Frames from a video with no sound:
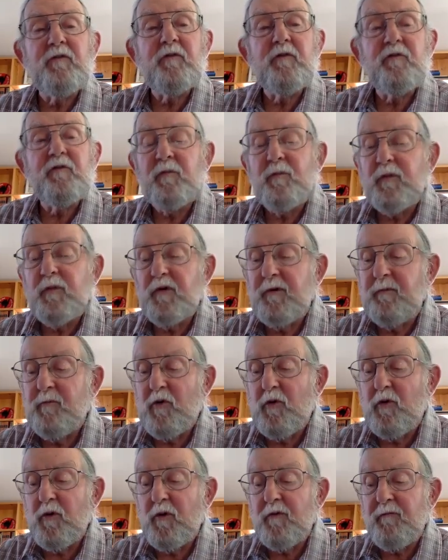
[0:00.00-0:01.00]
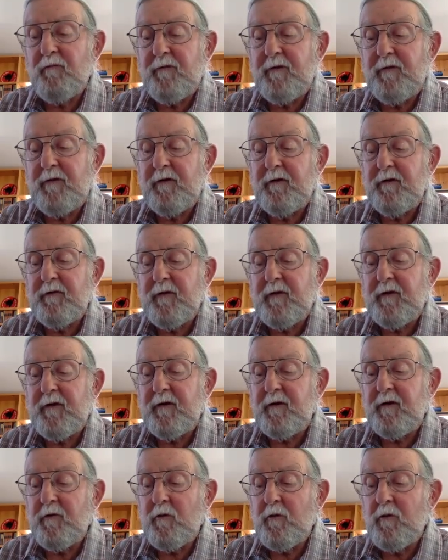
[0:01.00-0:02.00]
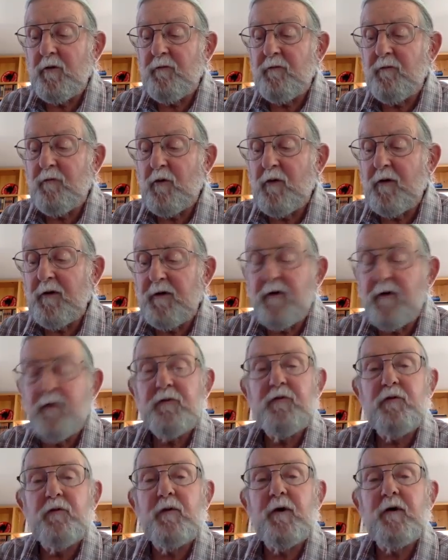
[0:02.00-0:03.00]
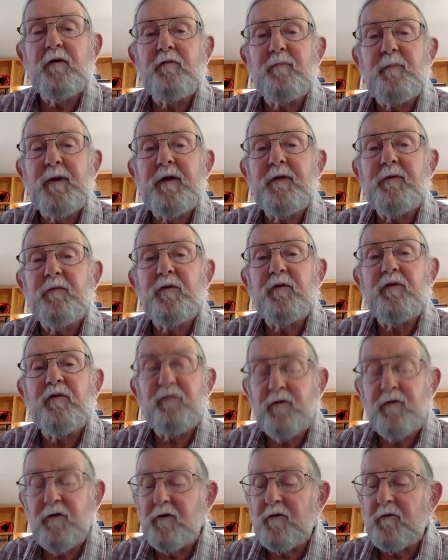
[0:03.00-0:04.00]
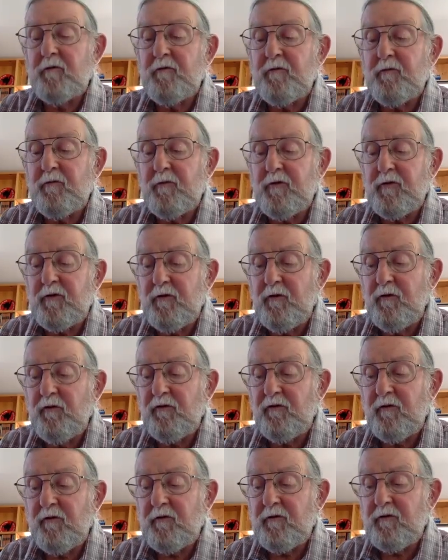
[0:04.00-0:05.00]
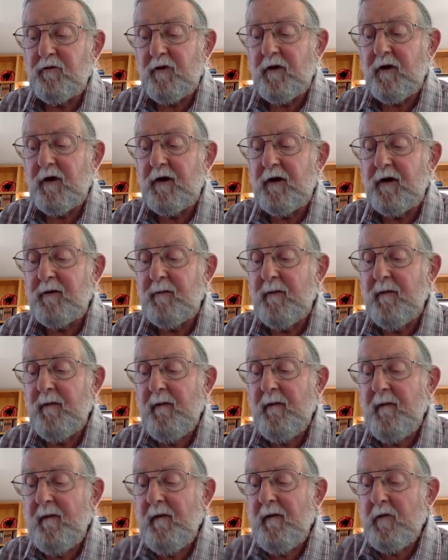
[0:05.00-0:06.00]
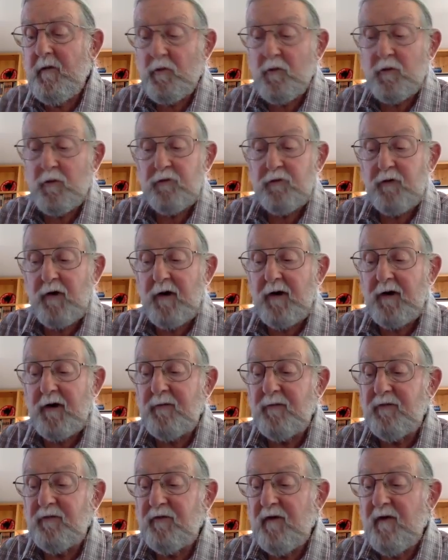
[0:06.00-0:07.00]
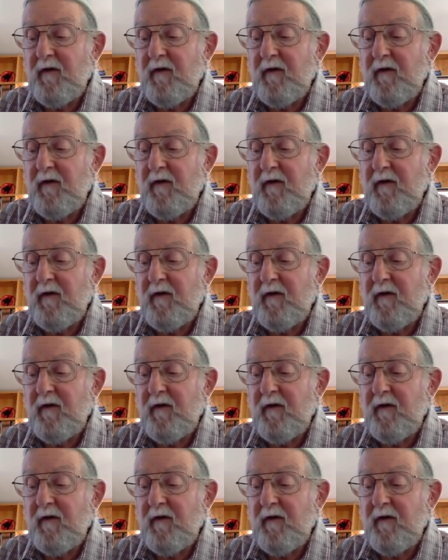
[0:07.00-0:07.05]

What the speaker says: the Supreme Court found that in order for it to have been reserved for the use of the tribe or tribes,